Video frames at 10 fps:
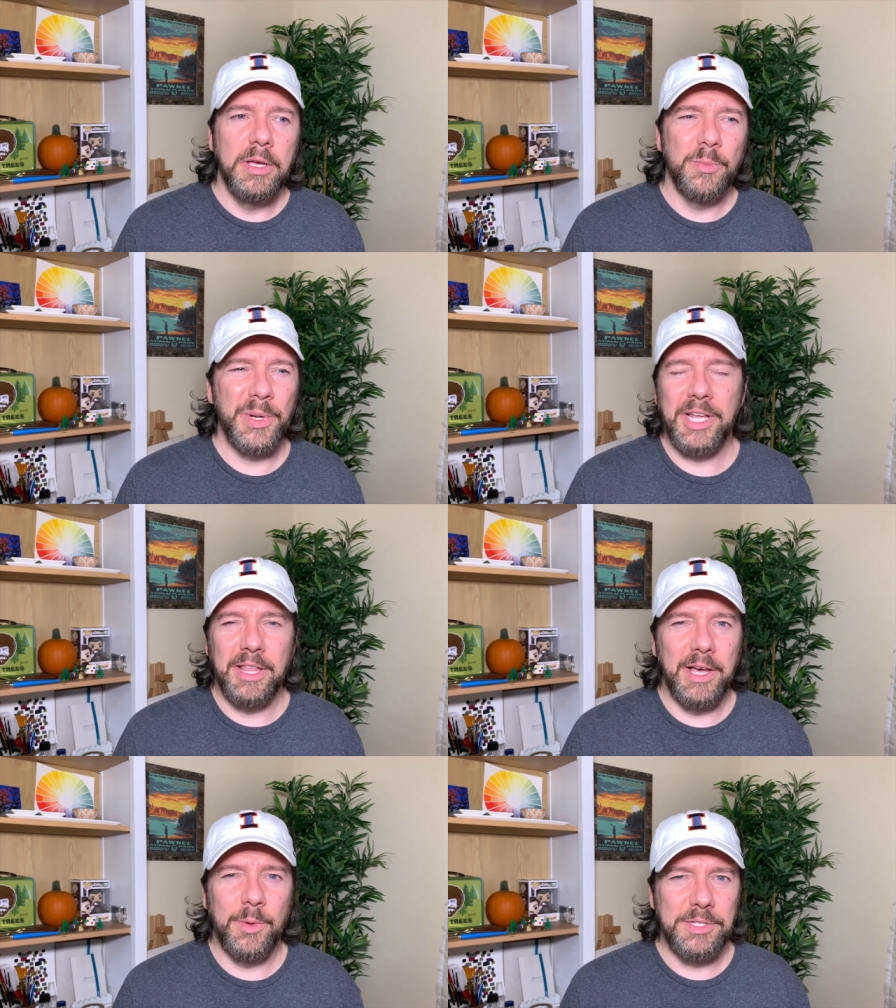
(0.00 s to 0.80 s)
but again,
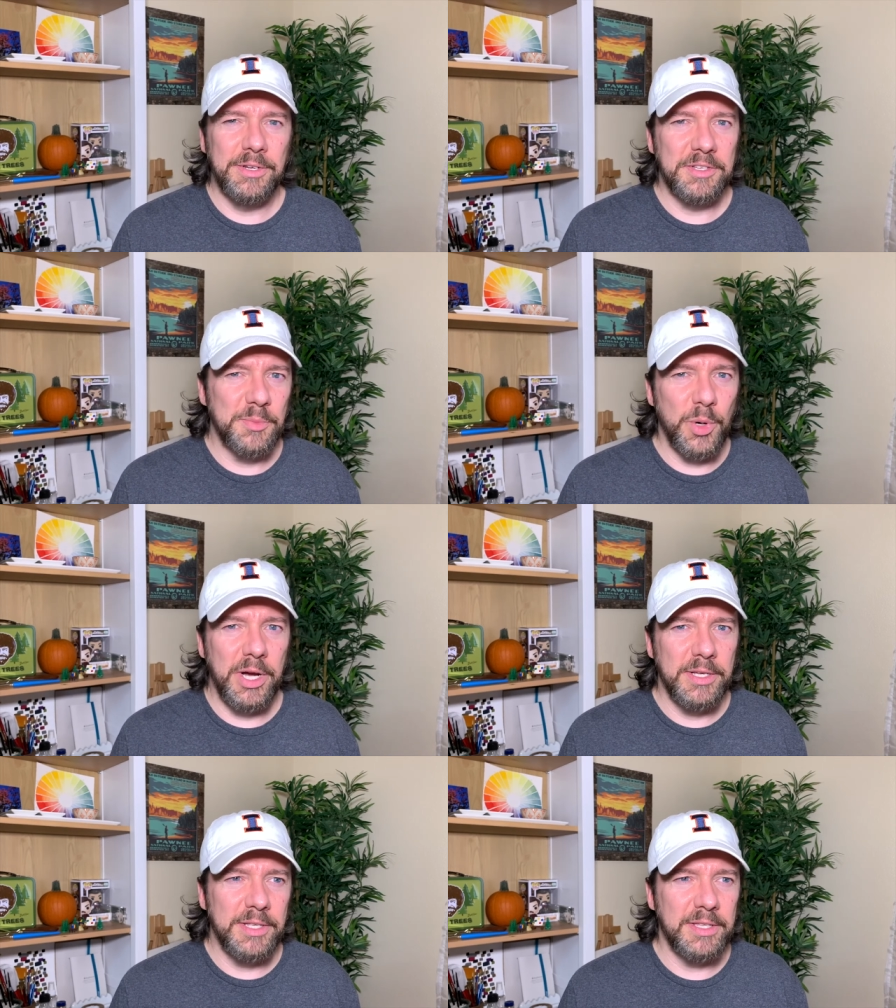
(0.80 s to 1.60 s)
that wasn't a
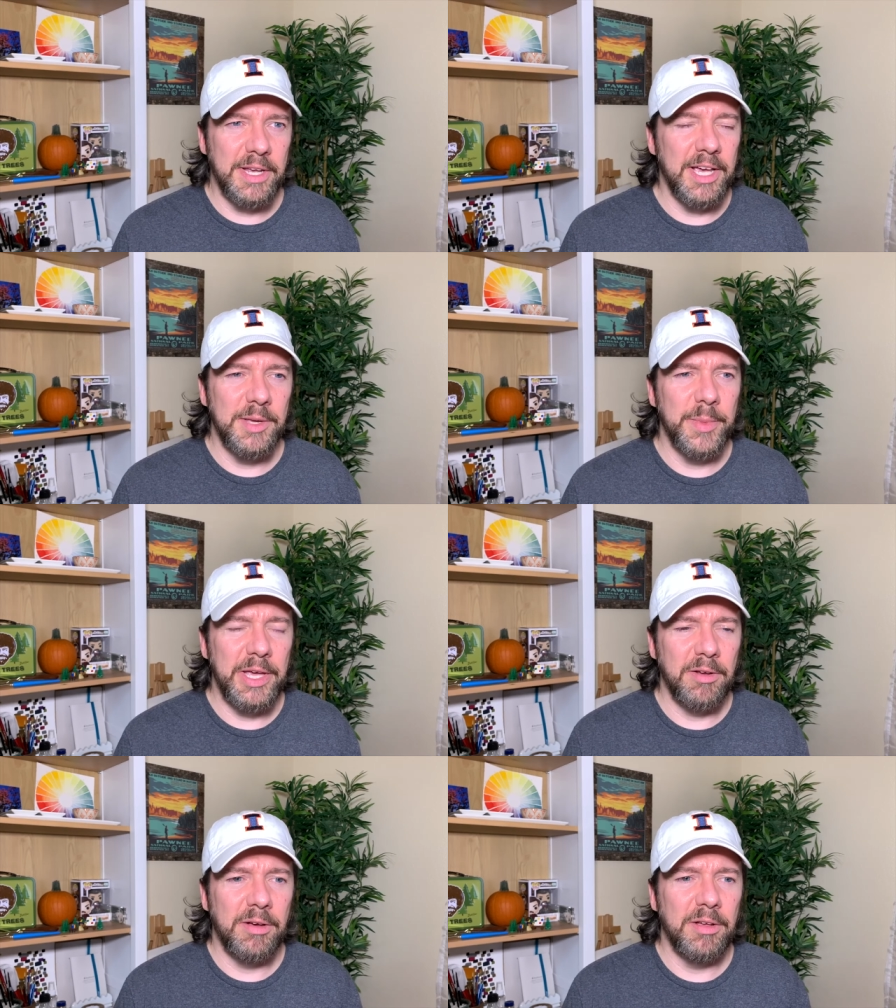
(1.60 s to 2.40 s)
surprise at the time at
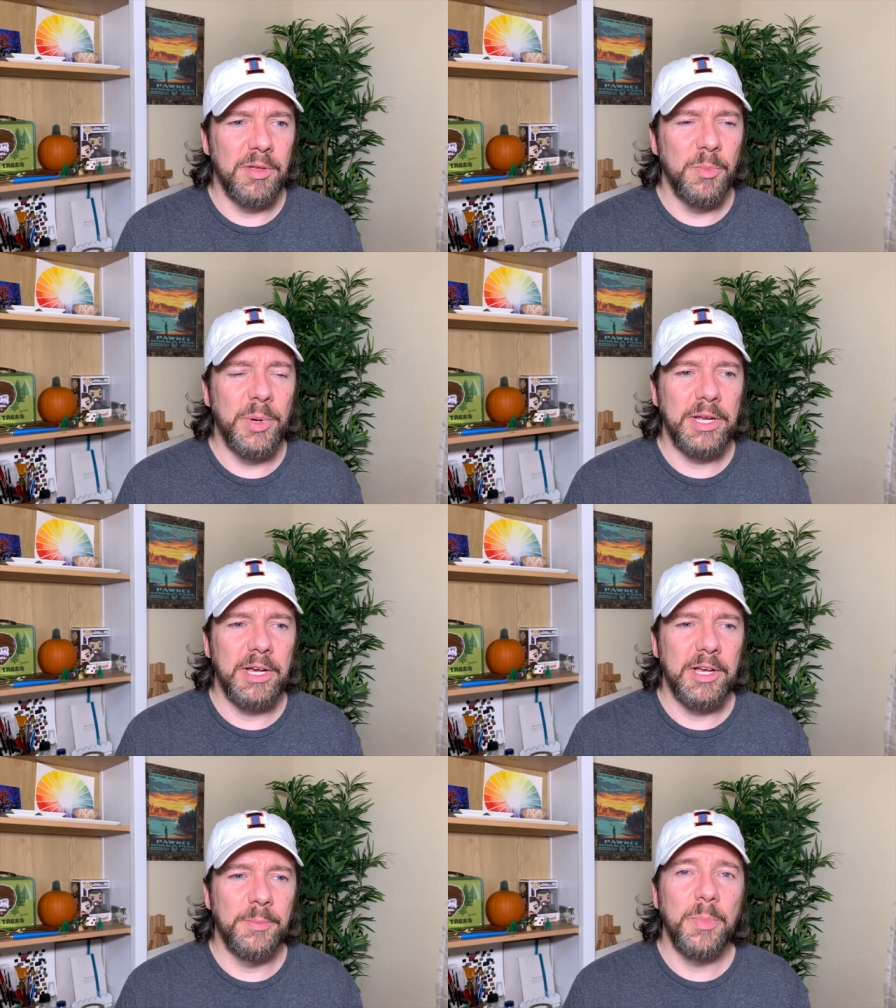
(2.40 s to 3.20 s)
all. But
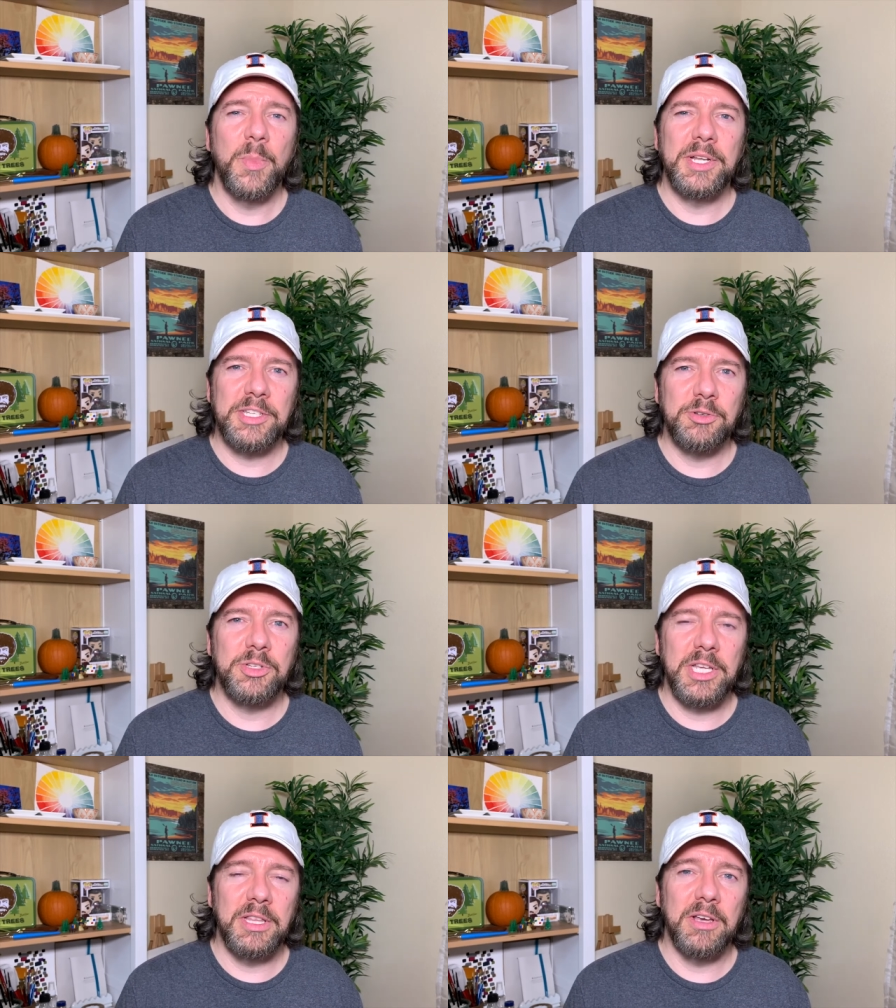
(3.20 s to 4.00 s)
it's
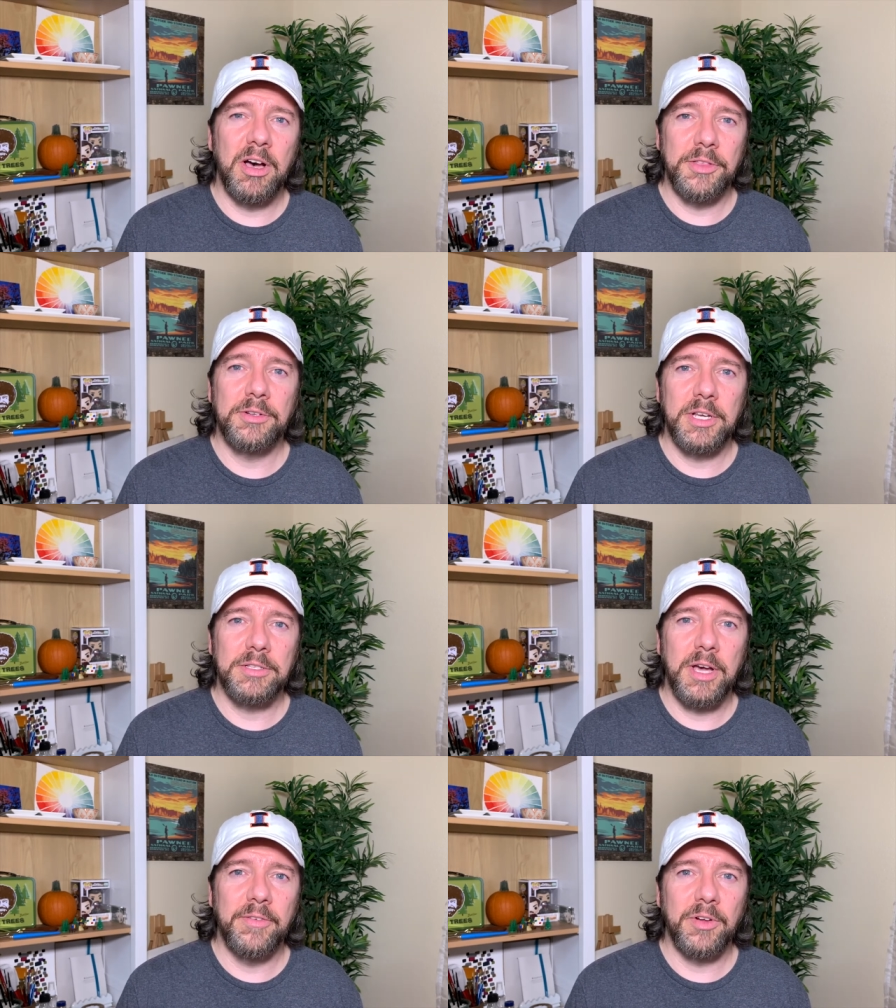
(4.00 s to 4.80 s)
interesting, the author does
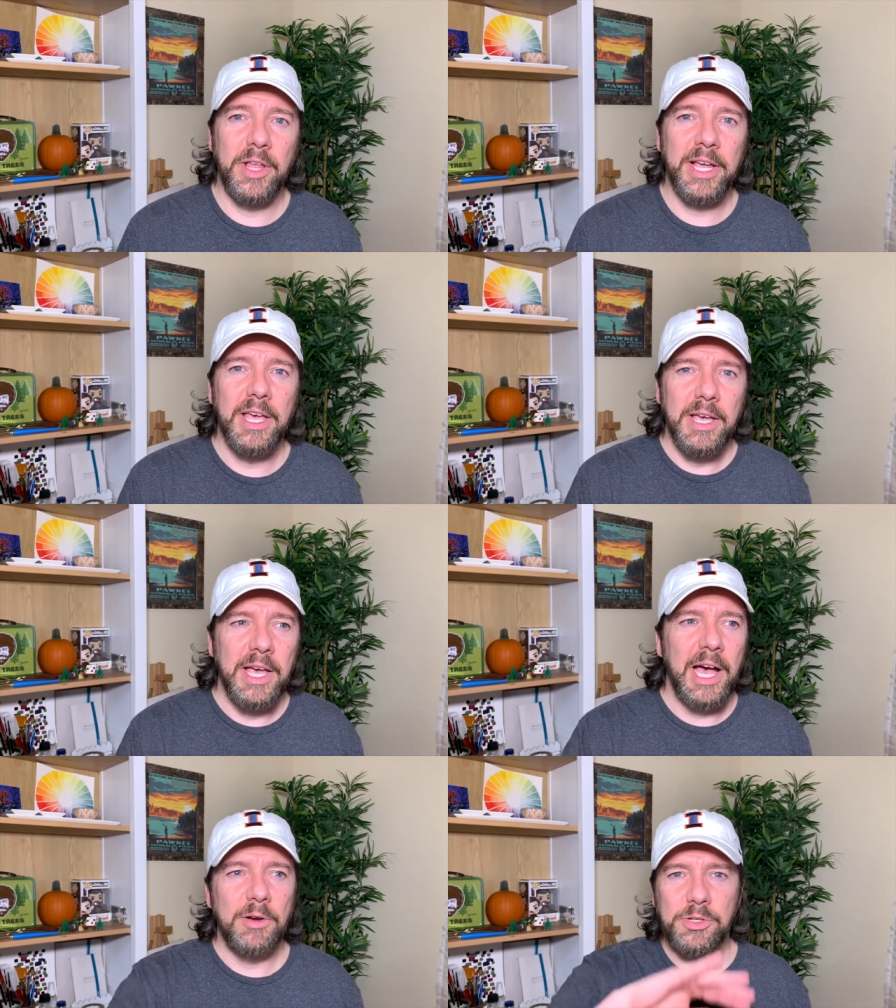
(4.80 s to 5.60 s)
cover, like,
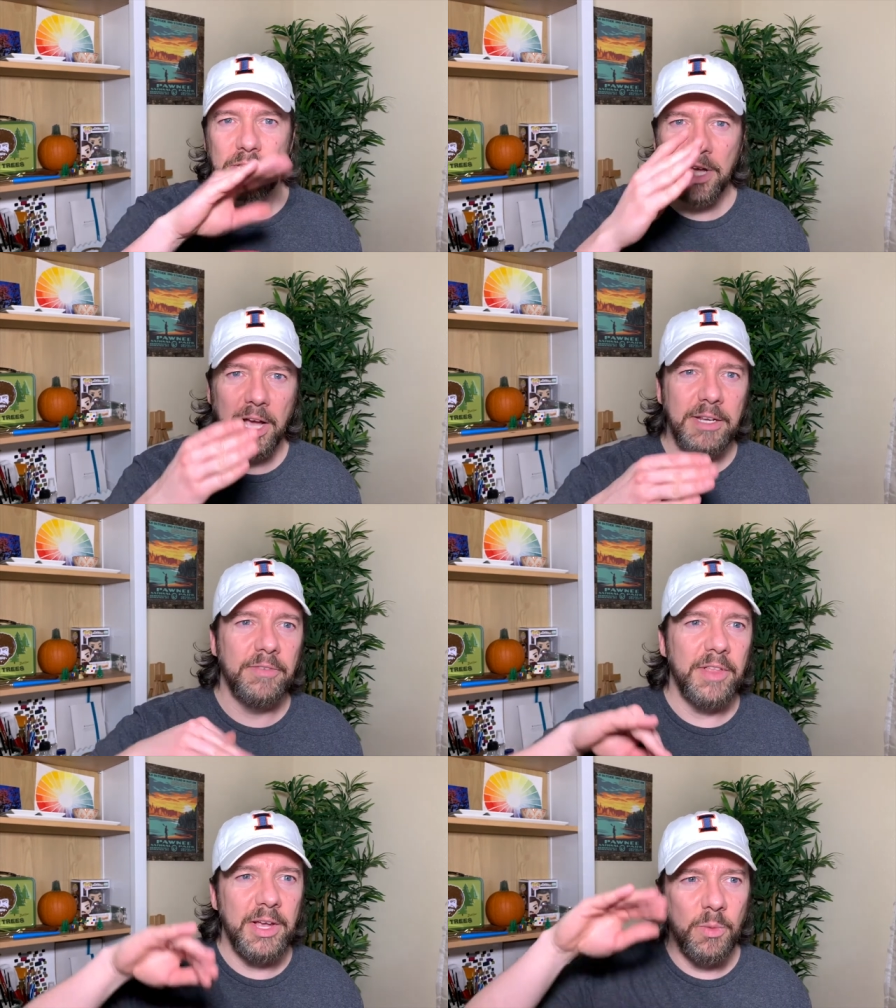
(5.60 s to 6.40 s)
how she kind of,
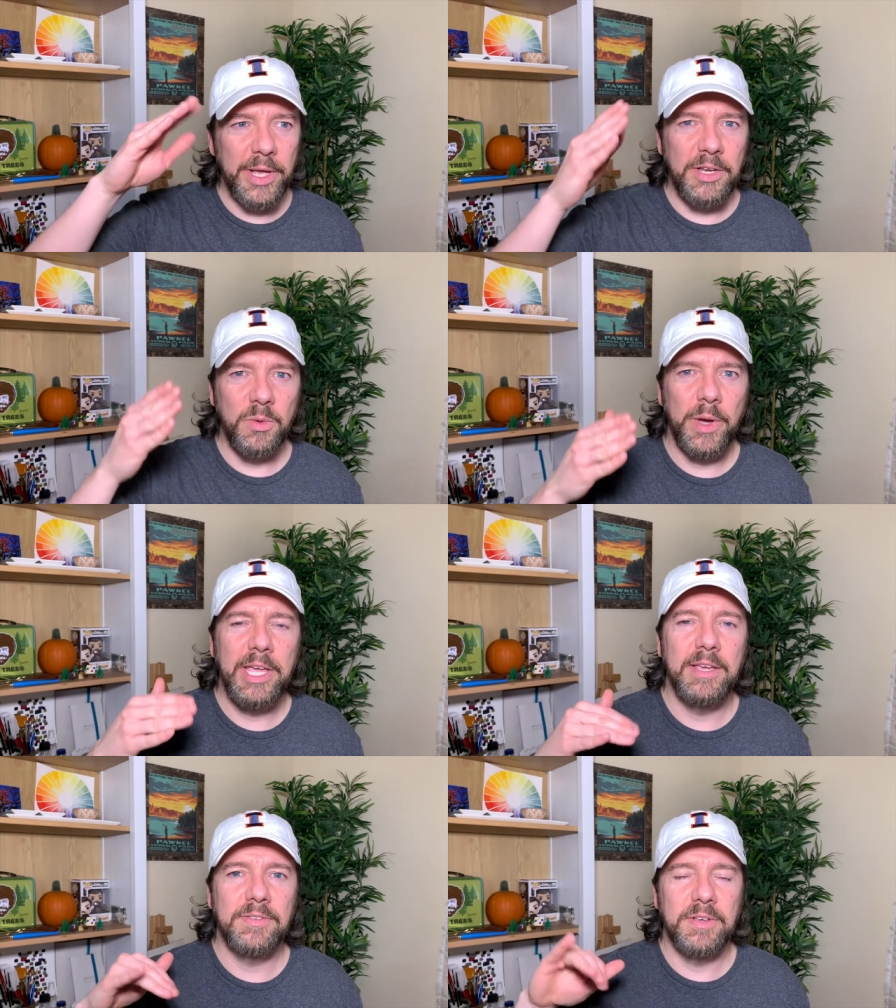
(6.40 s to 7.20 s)
like, went in
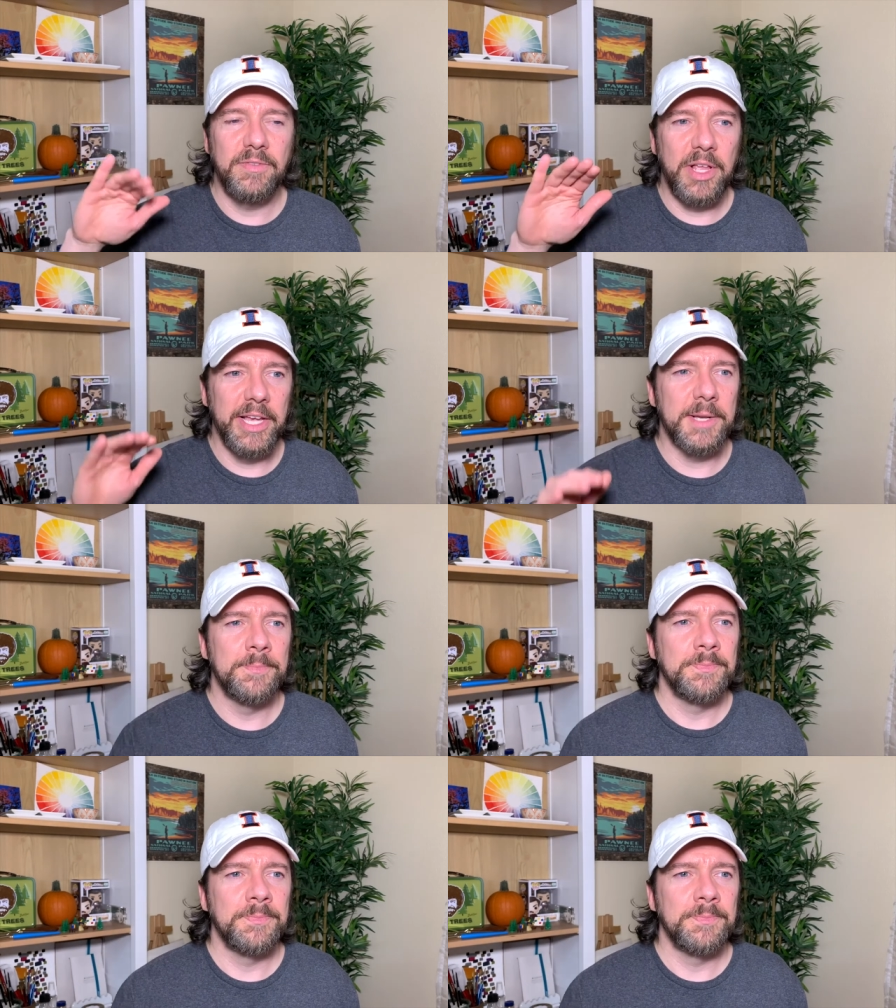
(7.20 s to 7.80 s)
waves of, like,